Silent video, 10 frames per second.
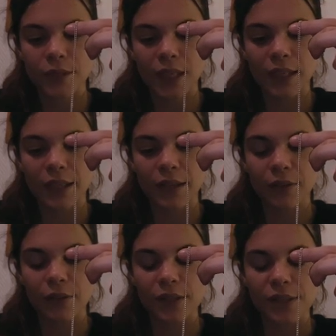And I can
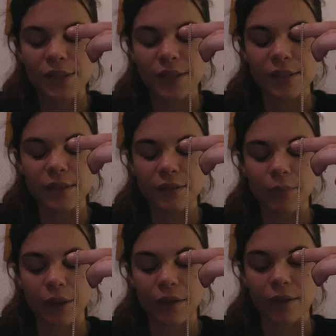already sense it in
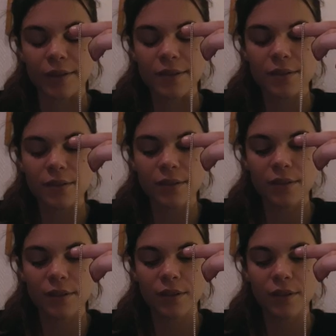my heart.
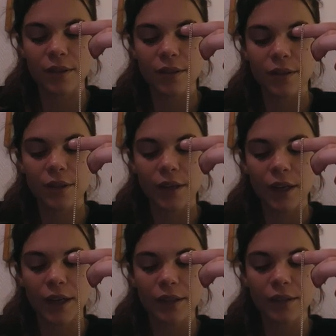
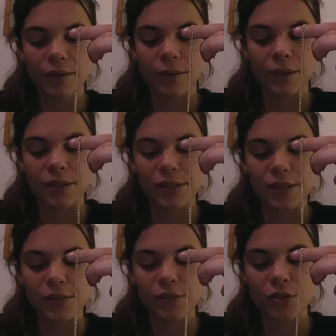I can already
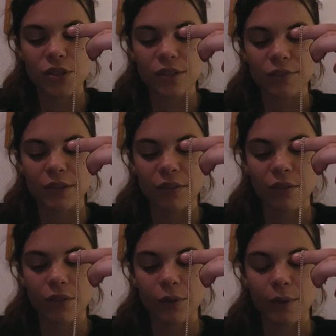sense the shift
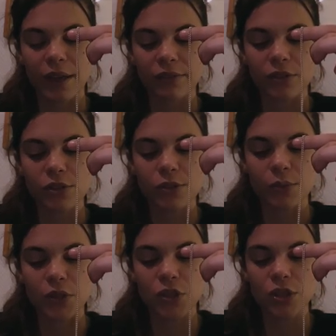even though we haven't
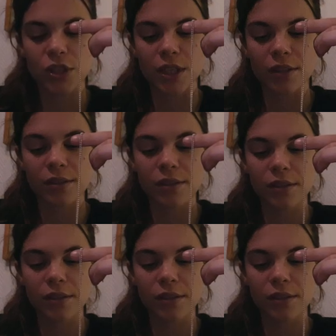switched yet.